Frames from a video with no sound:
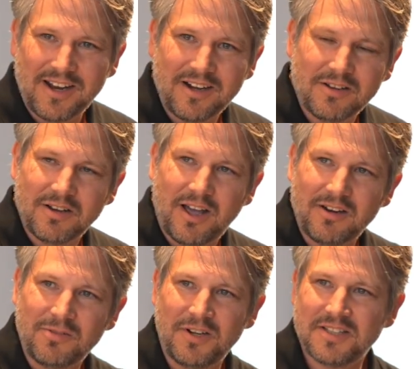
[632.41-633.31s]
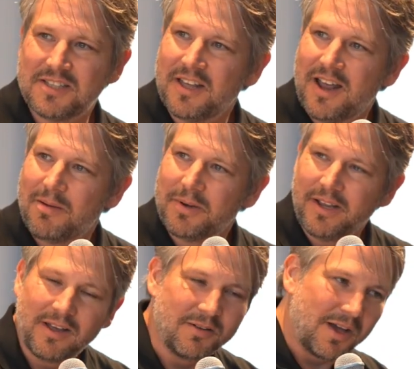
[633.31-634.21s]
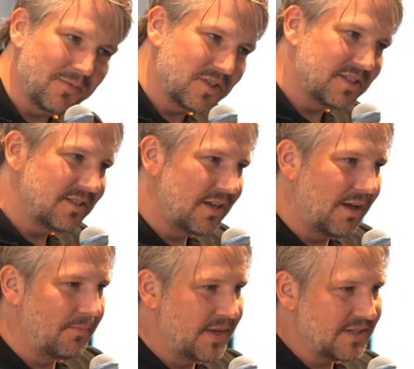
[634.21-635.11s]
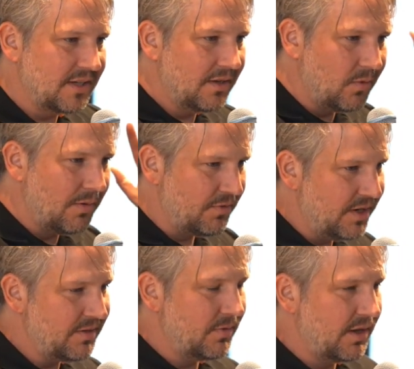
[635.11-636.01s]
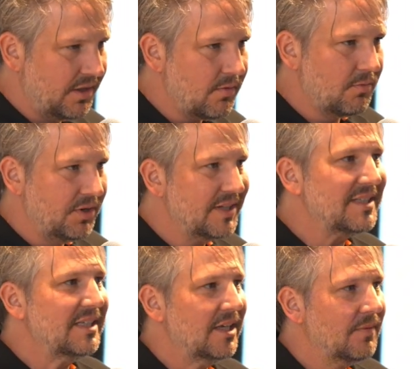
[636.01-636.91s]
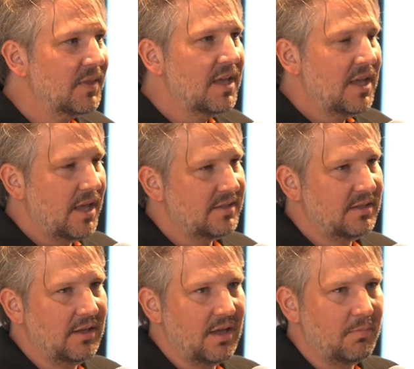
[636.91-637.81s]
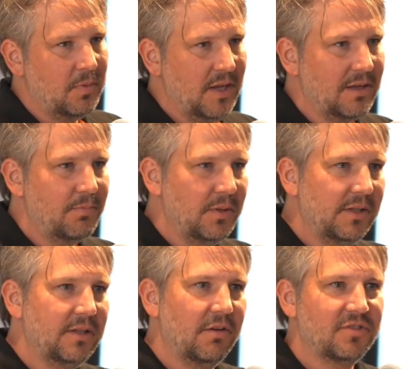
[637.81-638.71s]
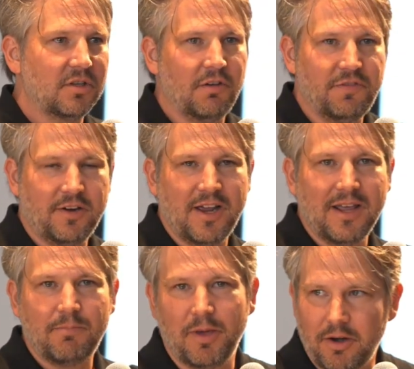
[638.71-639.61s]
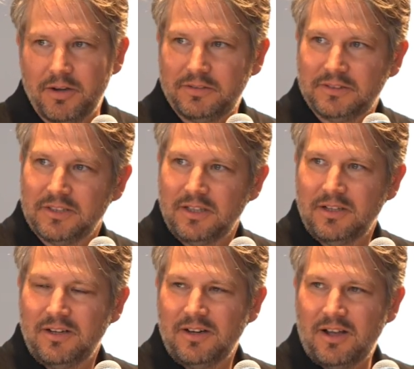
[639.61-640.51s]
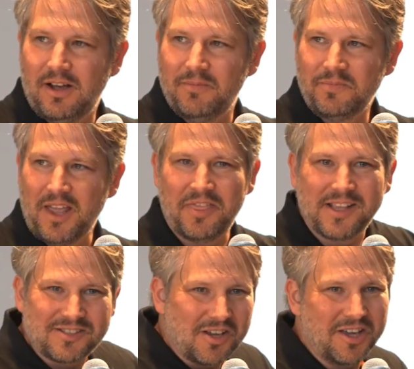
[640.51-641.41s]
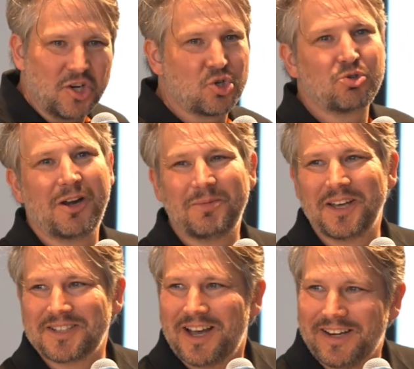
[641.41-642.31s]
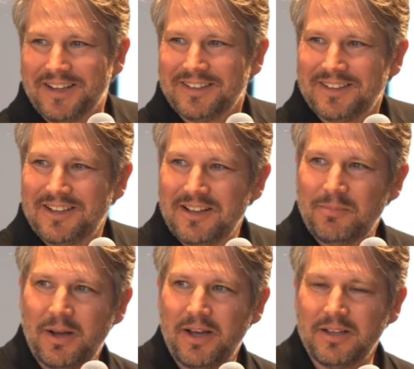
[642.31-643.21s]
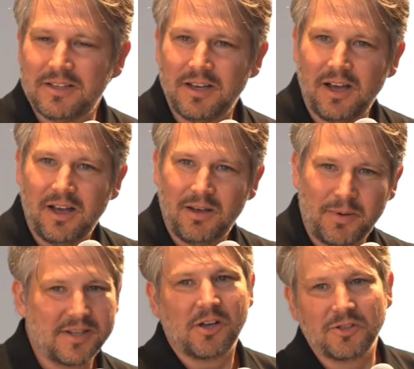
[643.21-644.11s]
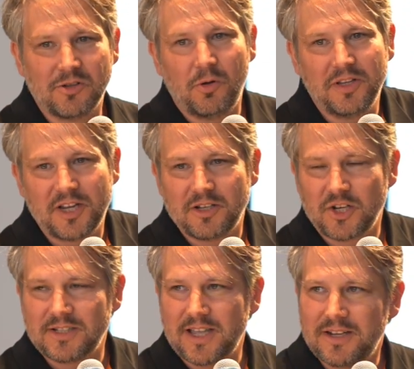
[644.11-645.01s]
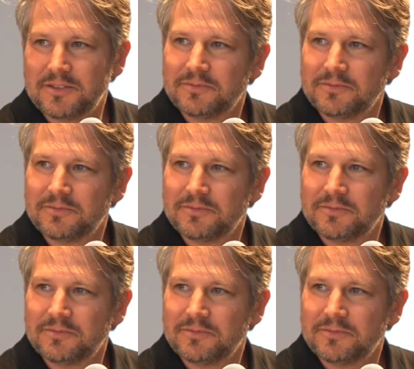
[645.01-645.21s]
And I don't really see that happening. I'm basically what I think we're really seeing is the applicability of software getting bigger, and that's incredibly exciting. But it's also only just that.